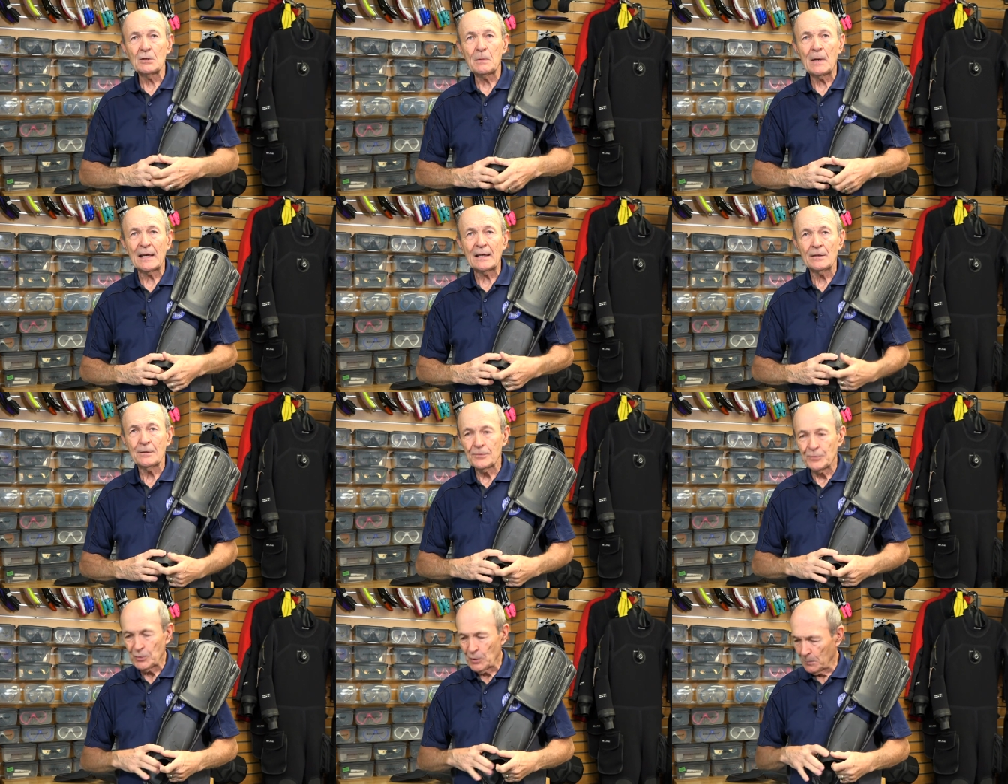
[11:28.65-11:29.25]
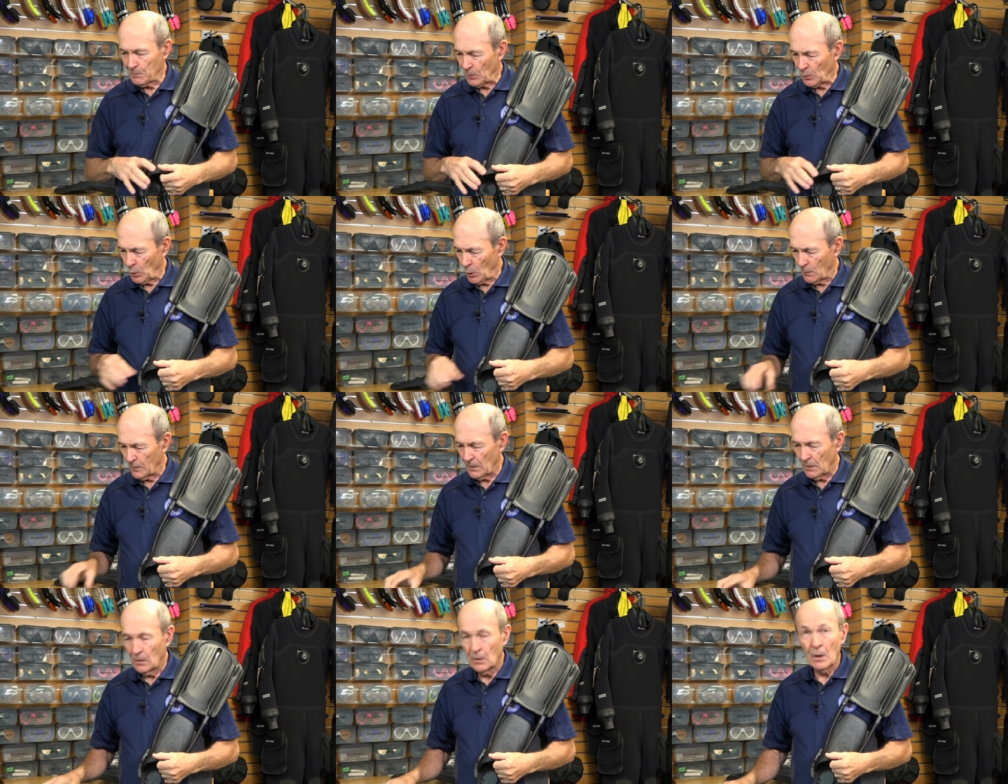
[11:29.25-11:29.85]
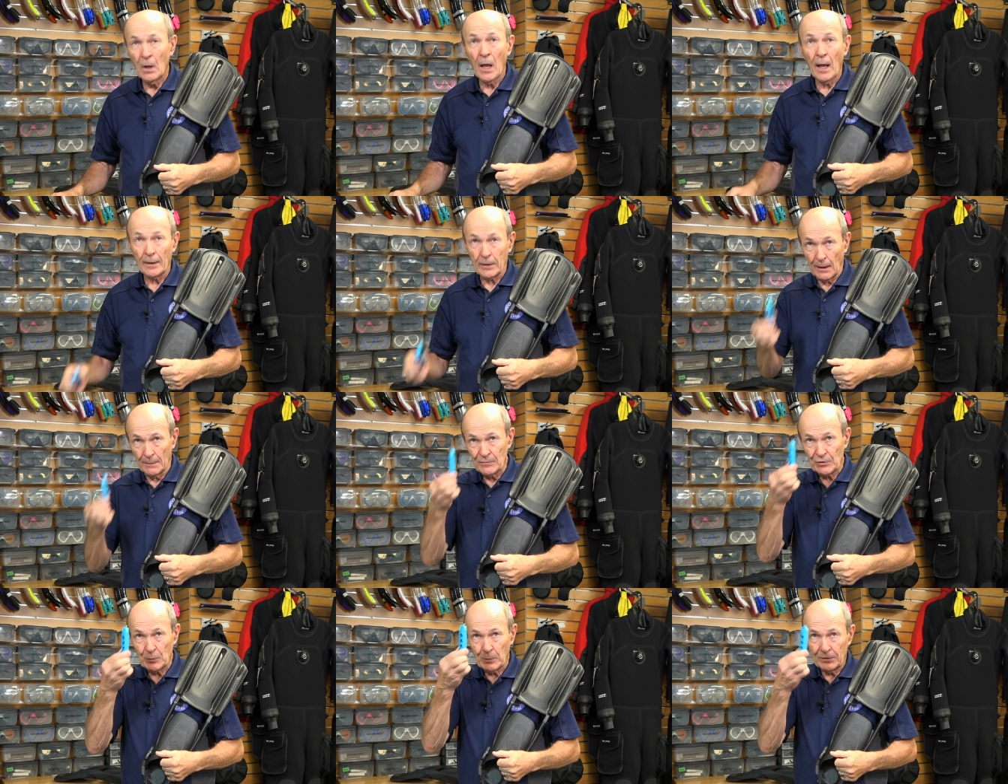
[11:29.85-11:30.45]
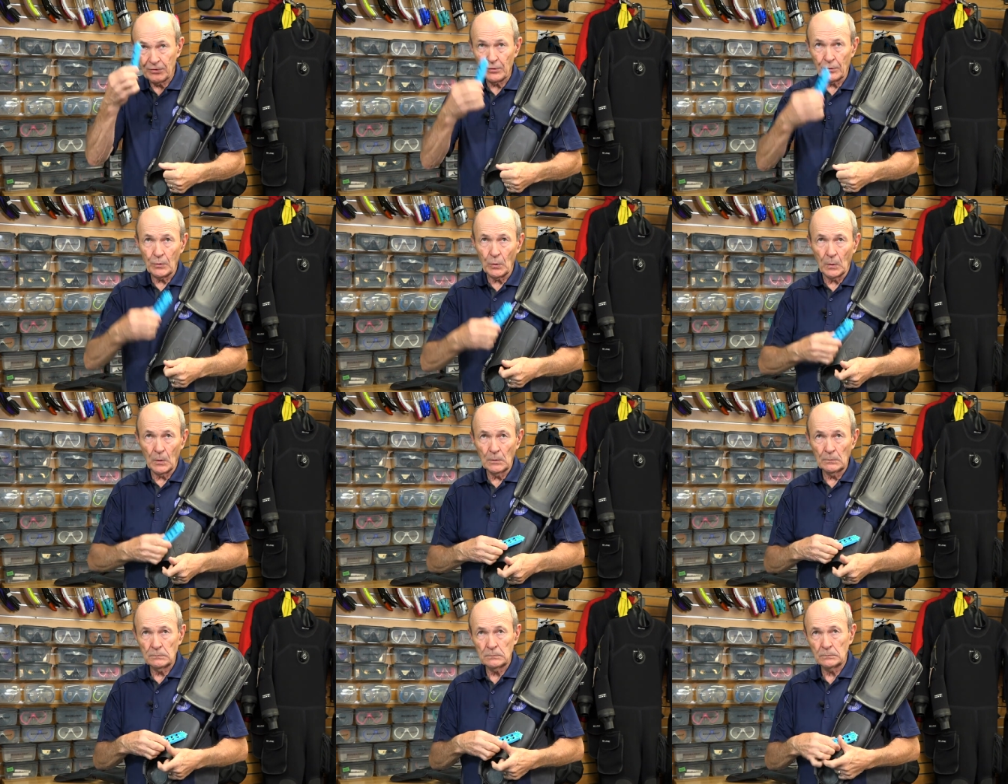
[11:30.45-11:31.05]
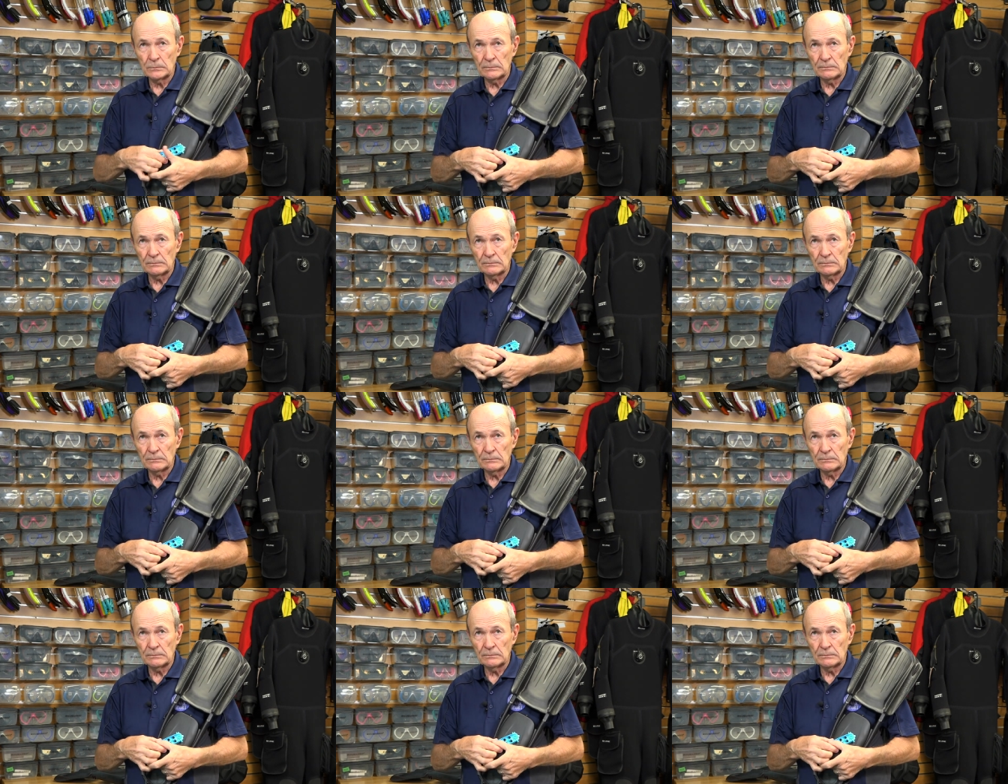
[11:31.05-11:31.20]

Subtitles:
Wing Supernova. It comes with the tool.